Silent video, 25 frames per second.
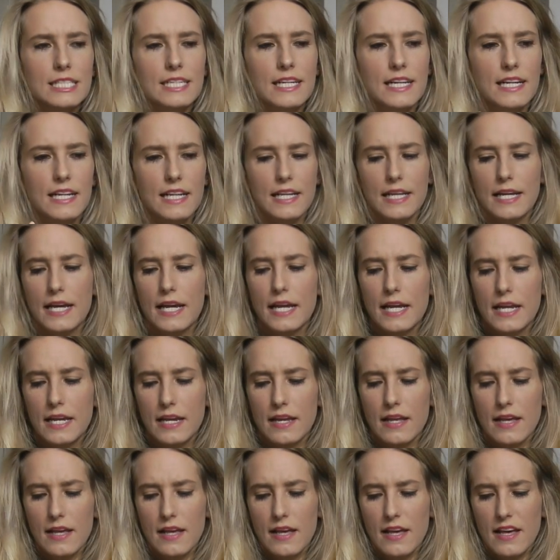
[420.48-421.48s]
and clean,
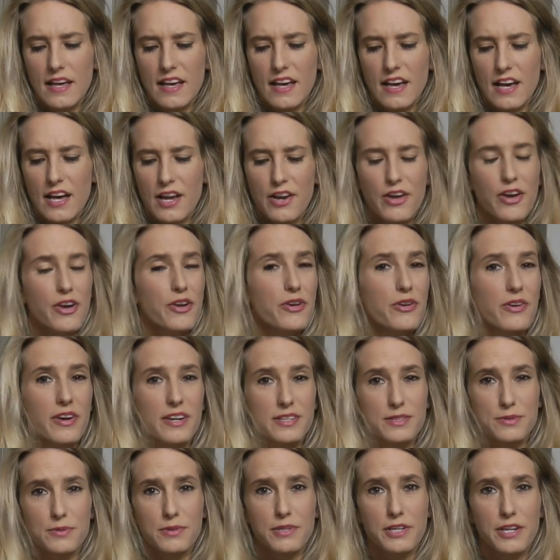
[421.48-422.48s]
and who
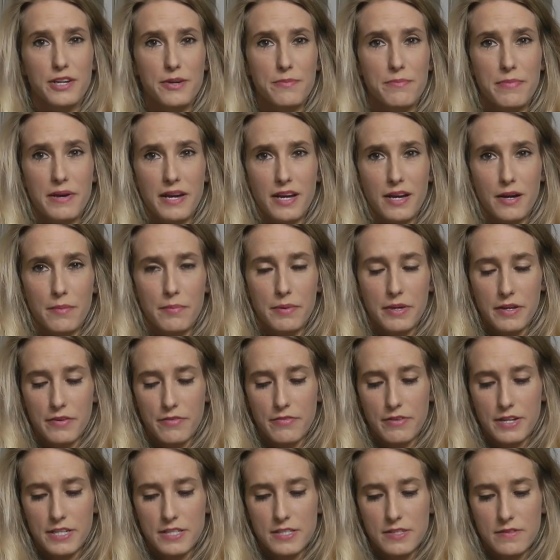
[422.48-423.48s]
knows what you can pick up at a
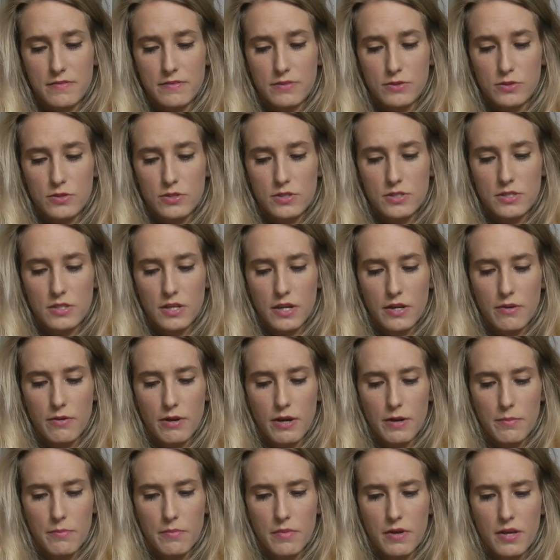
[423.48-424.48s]
festival.
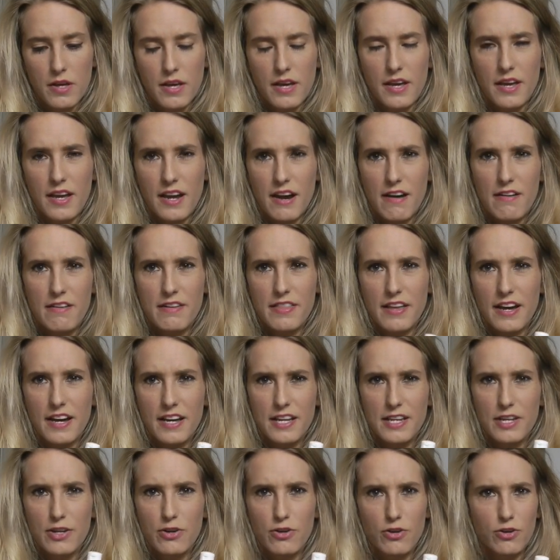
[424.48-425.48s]
So carry that
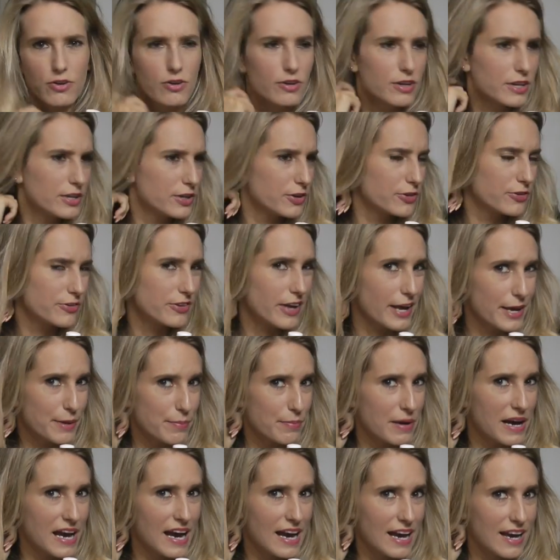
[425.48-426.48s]
in your day
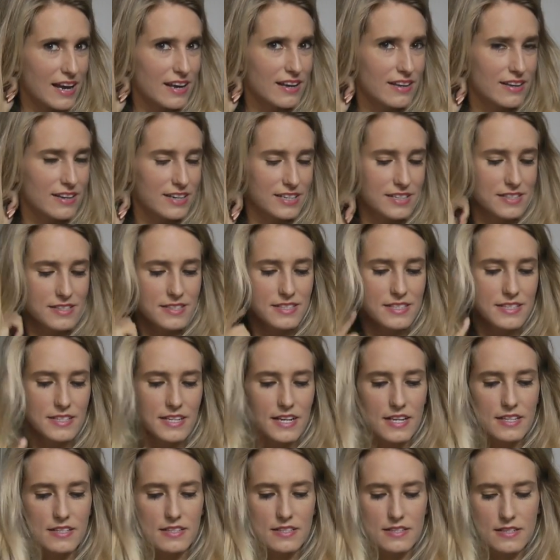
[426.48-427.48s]
bag, I'd
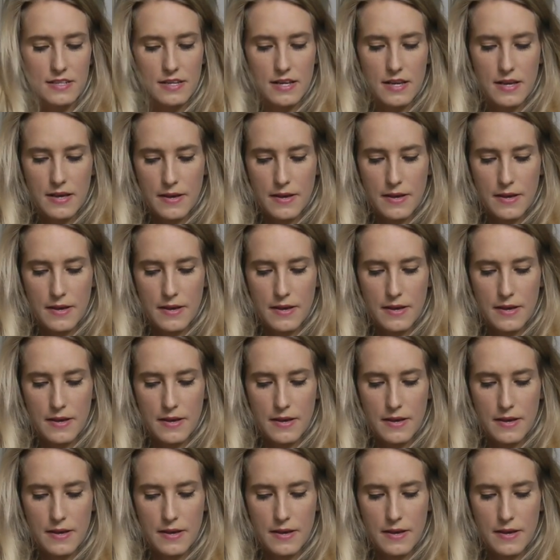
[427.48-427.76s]
suggest.